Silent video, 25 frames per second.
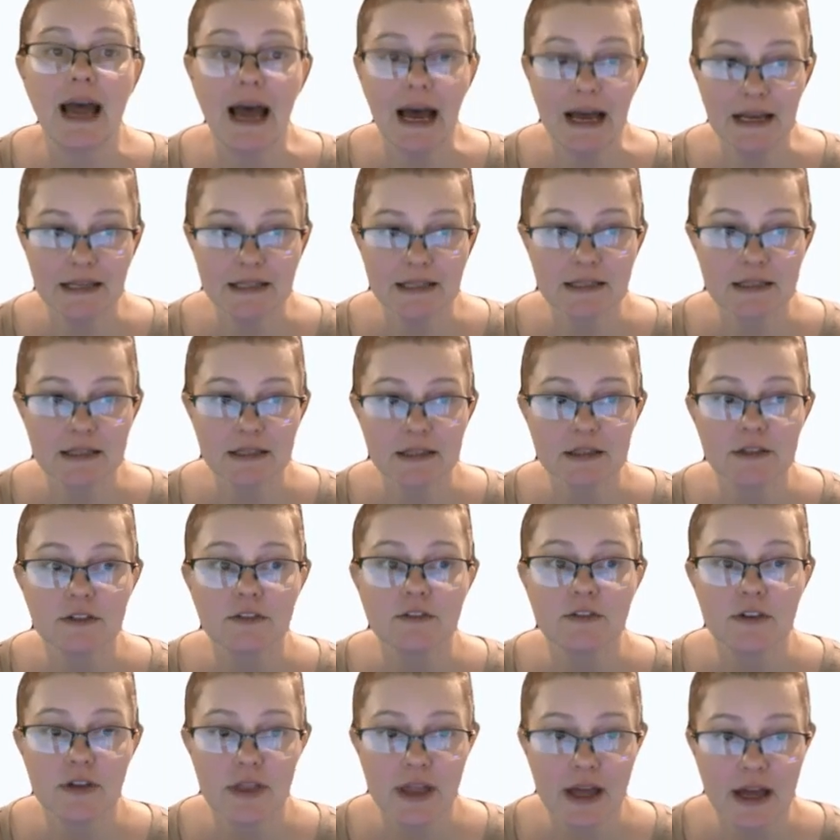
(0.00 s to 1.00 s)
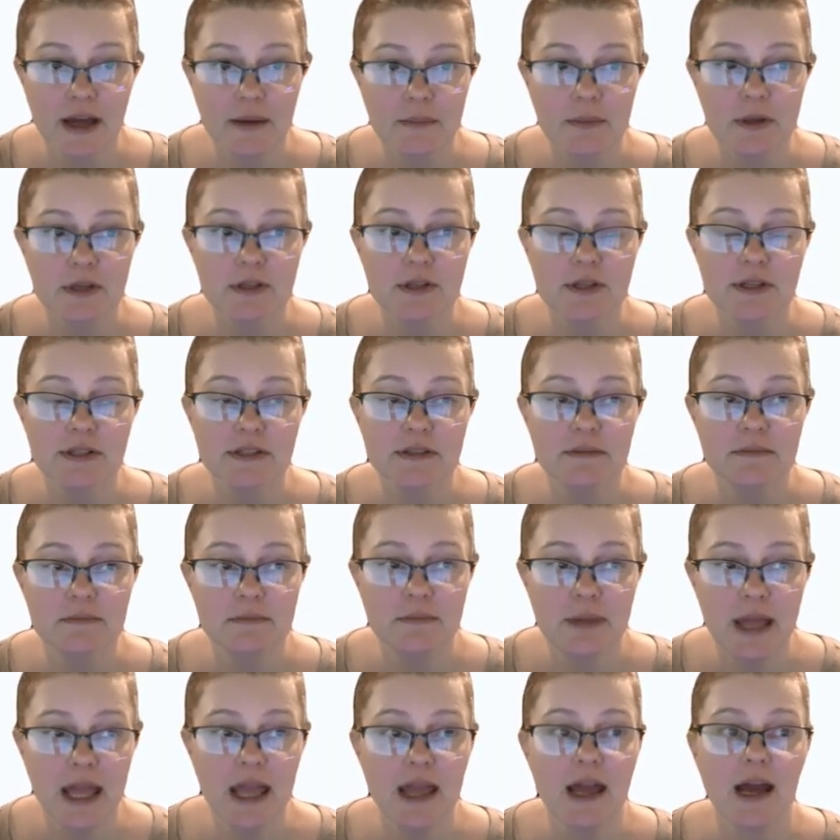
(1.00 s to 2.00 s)
ask for them to
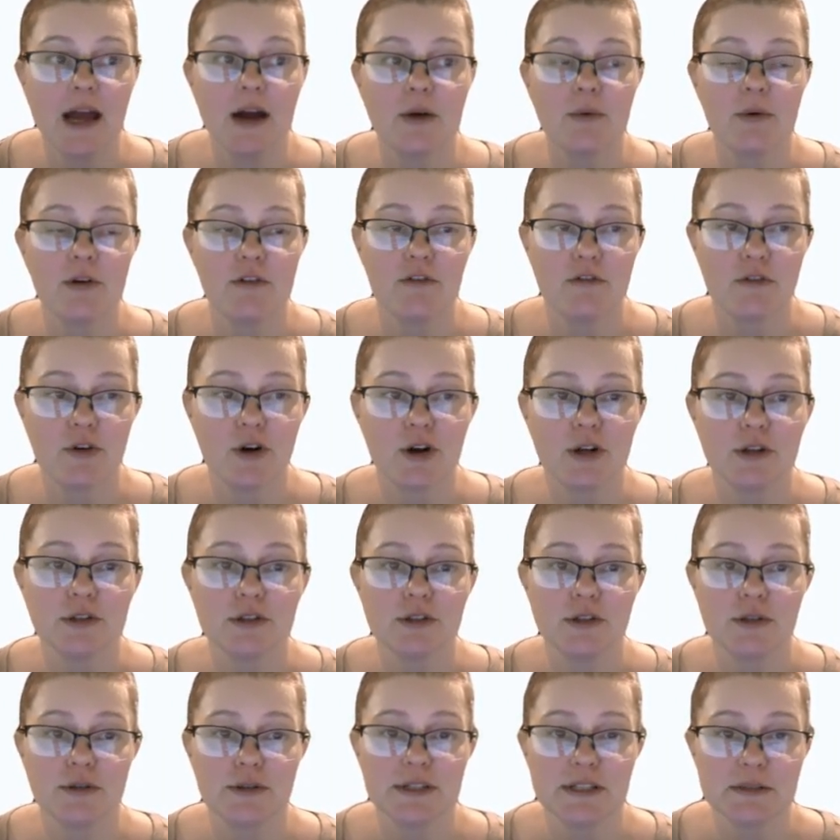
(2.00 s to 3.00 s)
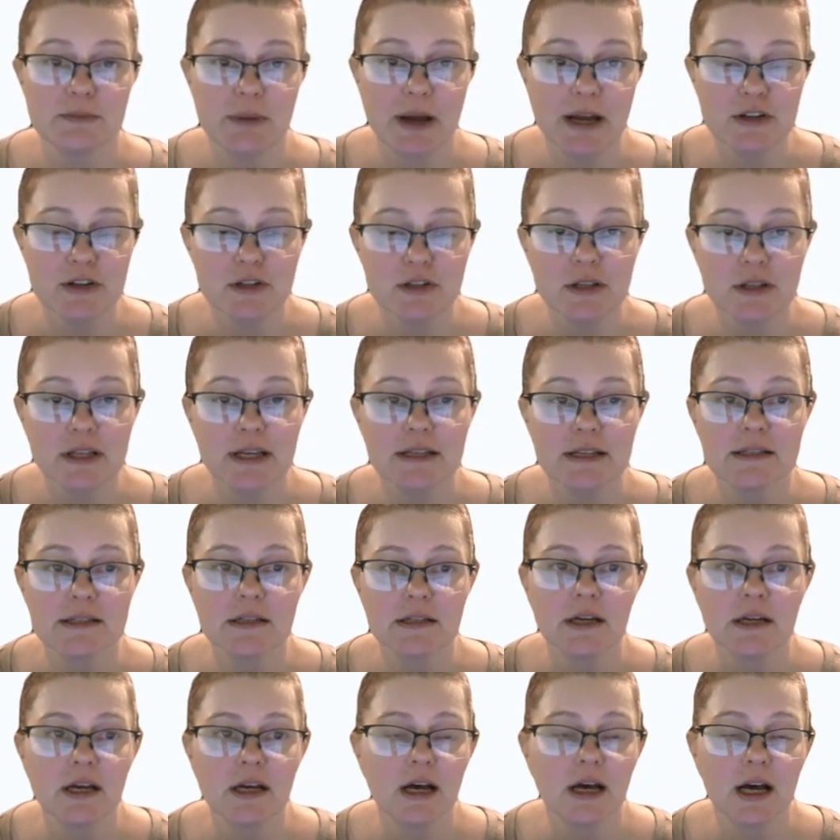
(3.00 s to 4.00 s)
submit a referral to a
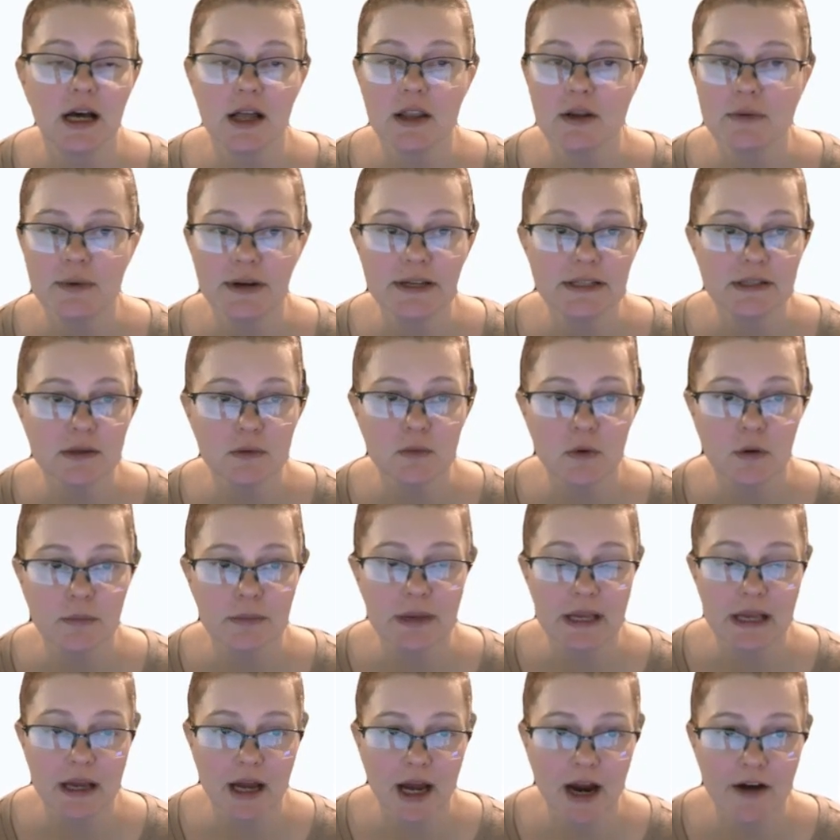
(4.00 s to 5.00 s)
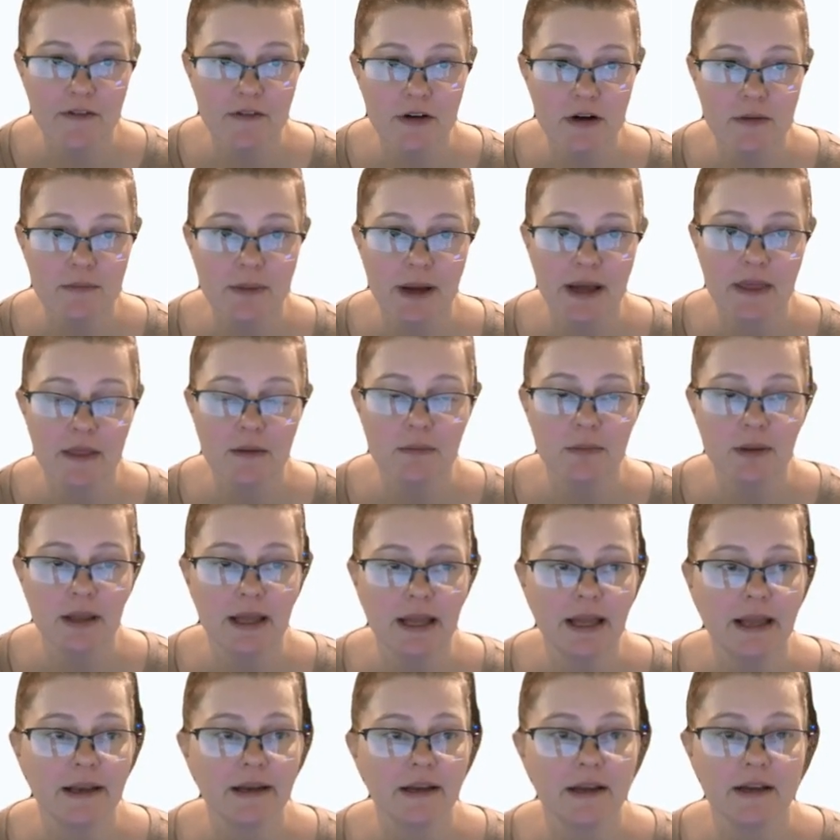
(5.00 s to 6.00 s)
specialist. Otherwise, it won't be covered by the
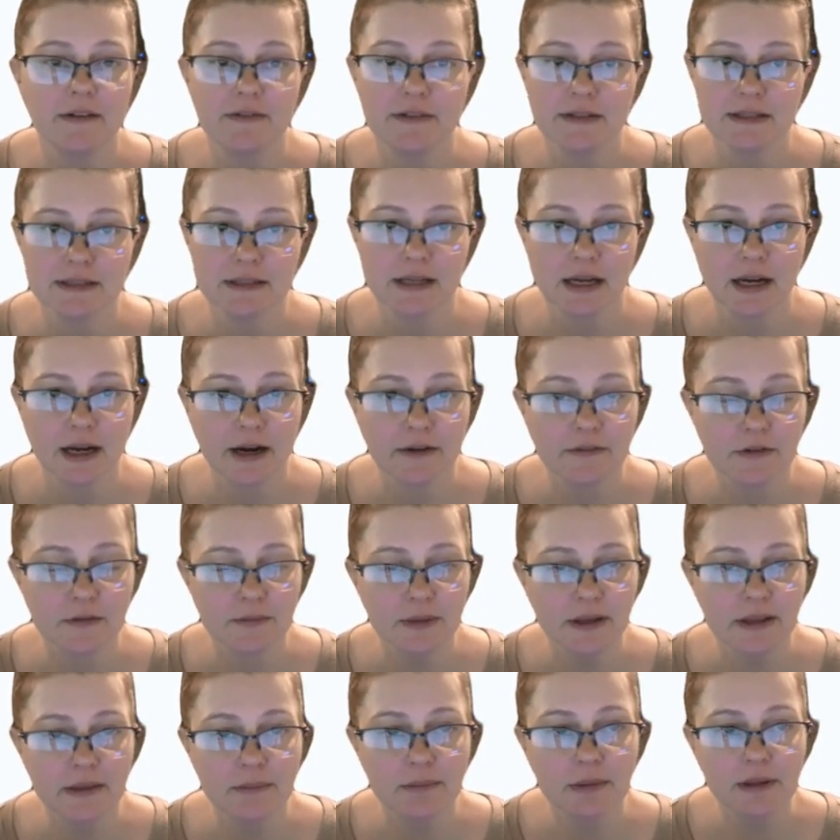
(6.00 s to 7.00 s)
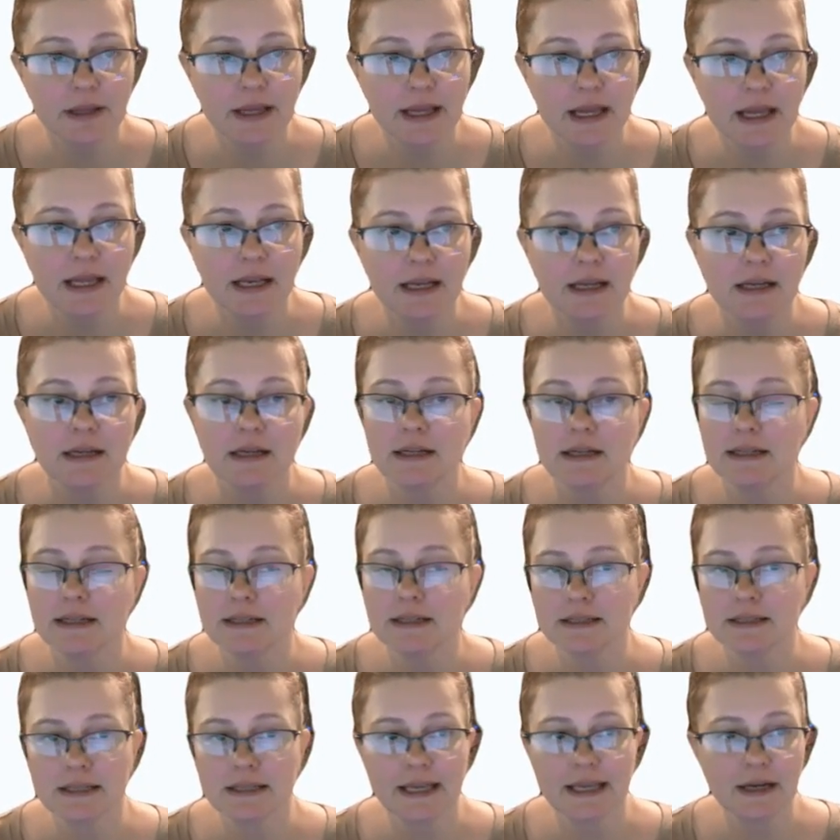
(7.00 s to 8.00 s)
plan. If it's not covered by the plan, it
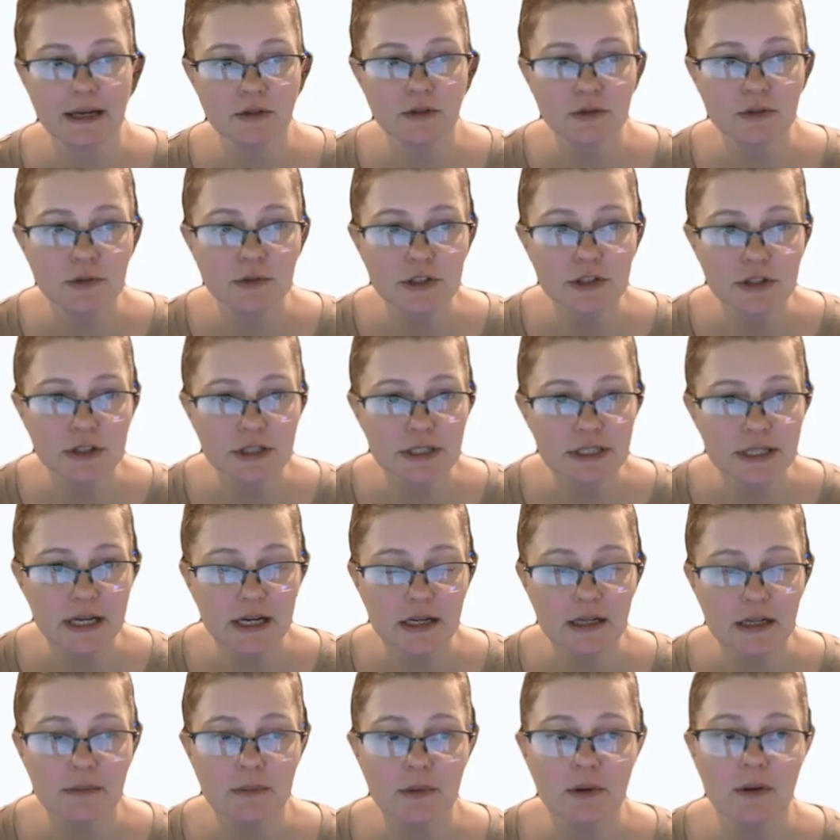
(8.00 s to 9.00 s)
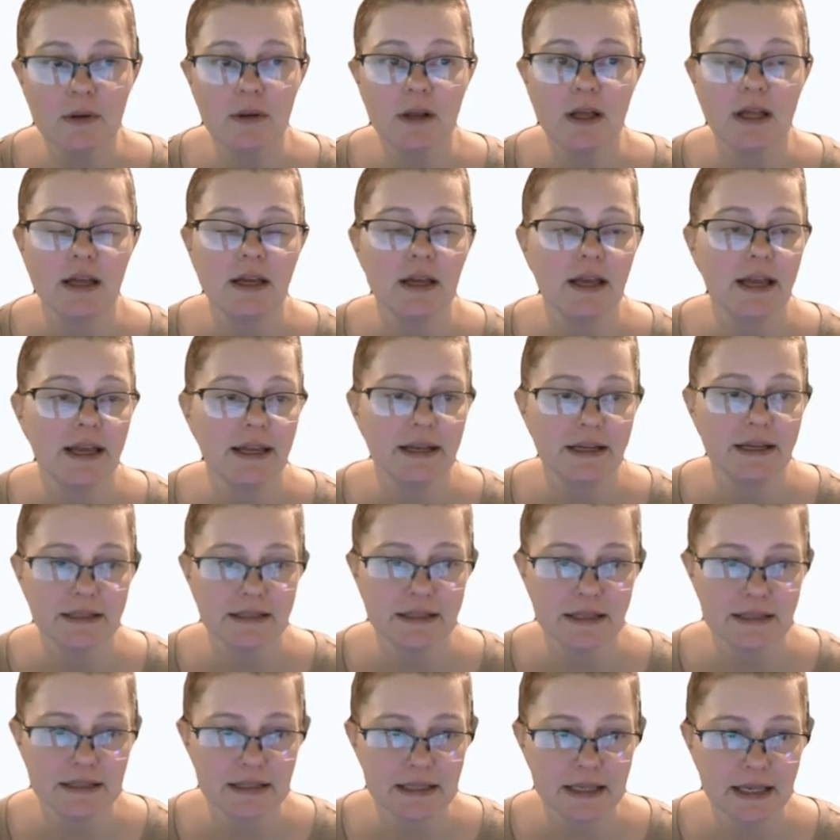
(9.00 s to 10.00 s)
doesn't count towards your deductible, and it
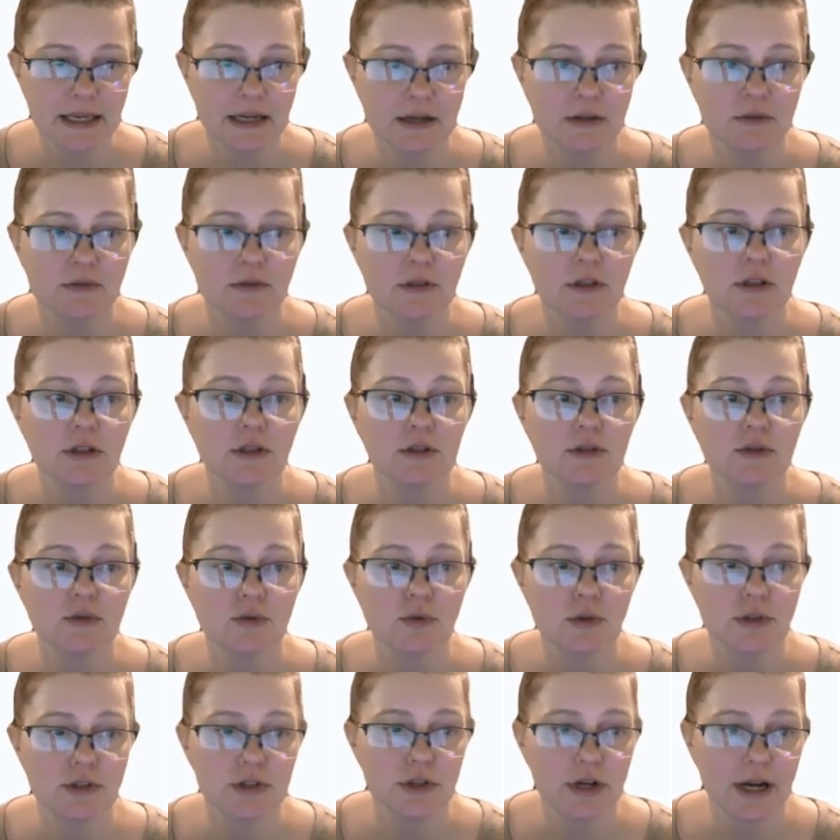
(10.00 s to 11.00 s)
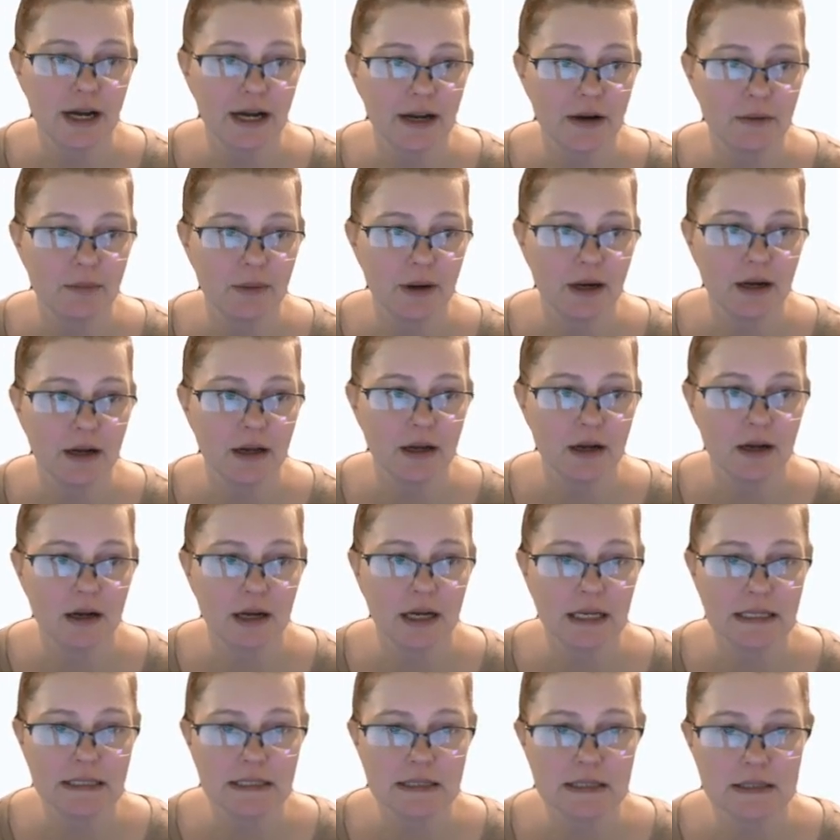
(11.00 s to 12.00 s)
doesn't count towards your out-of-pocket
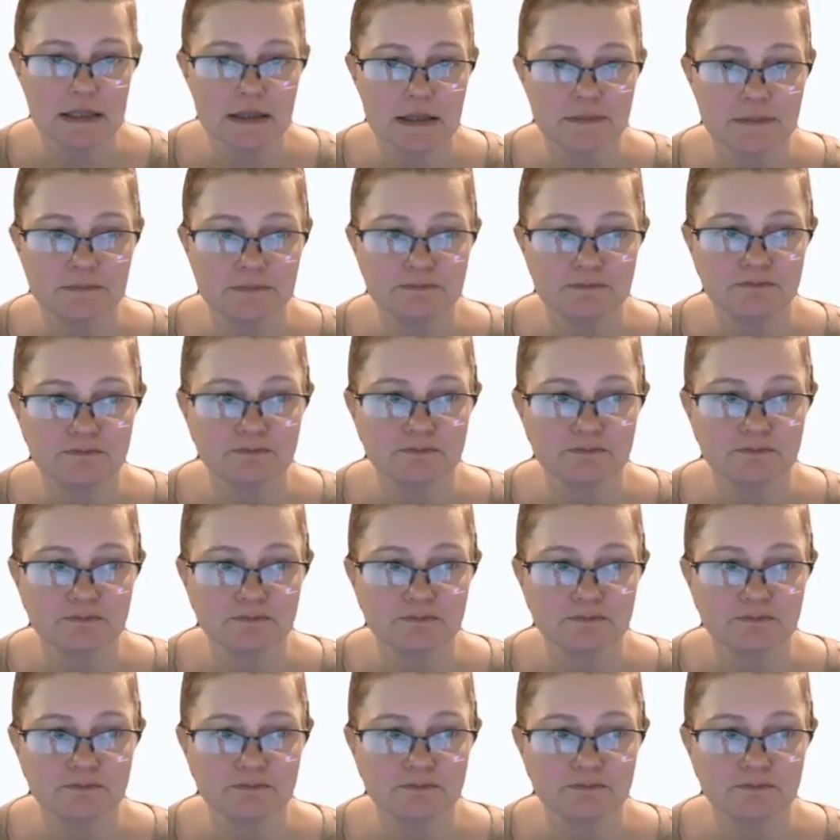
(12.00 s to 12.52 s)
costs.